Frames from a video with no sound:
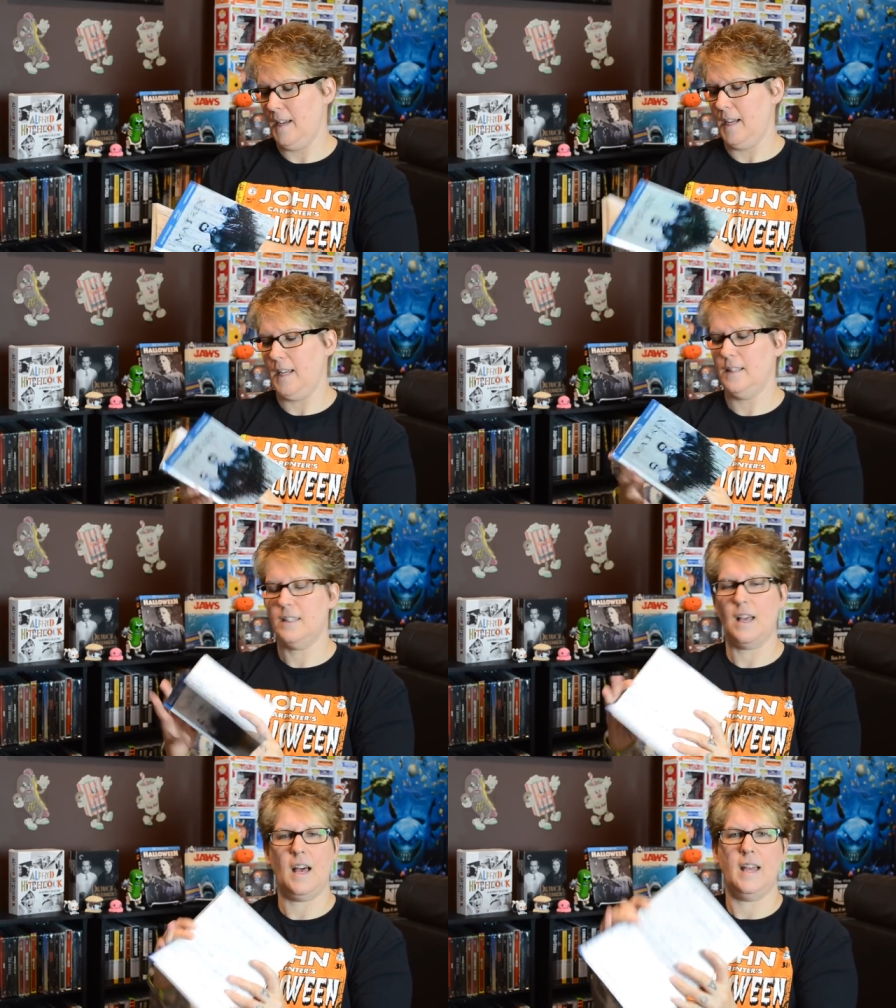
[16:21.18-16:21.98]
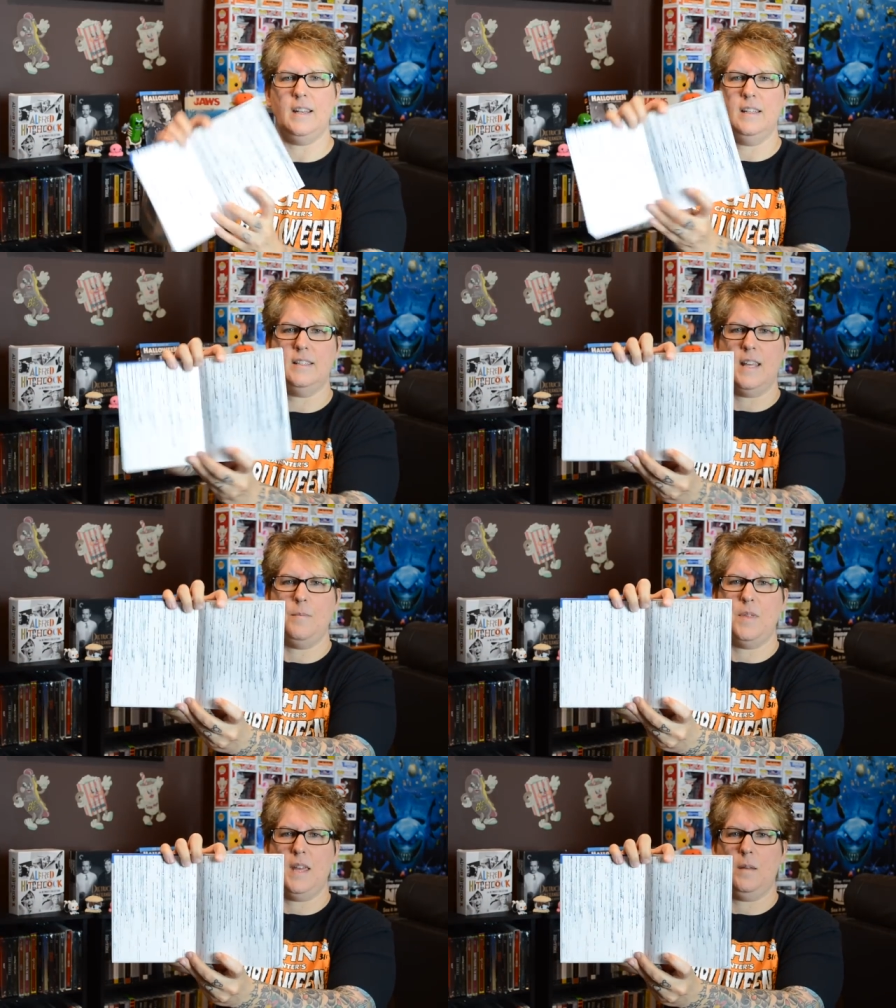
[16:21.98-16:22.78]
Inside,
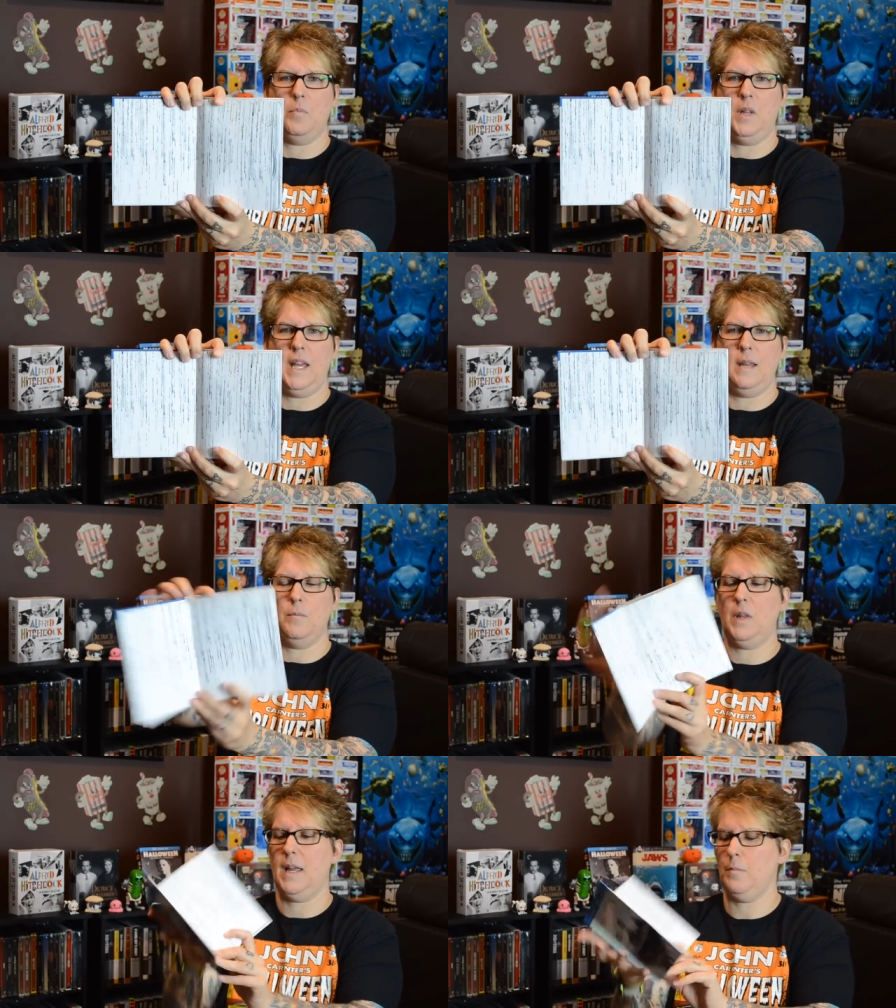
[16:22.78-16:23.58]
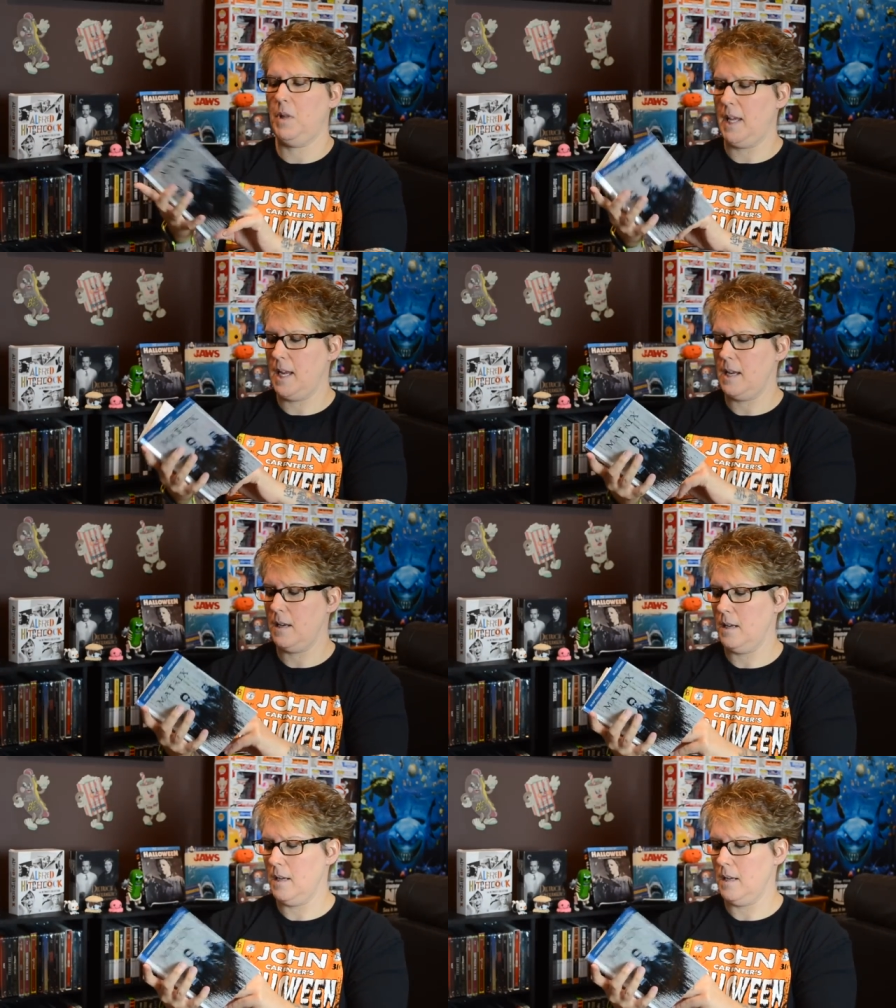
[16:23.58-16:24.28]
same thing, plain, plain, plain.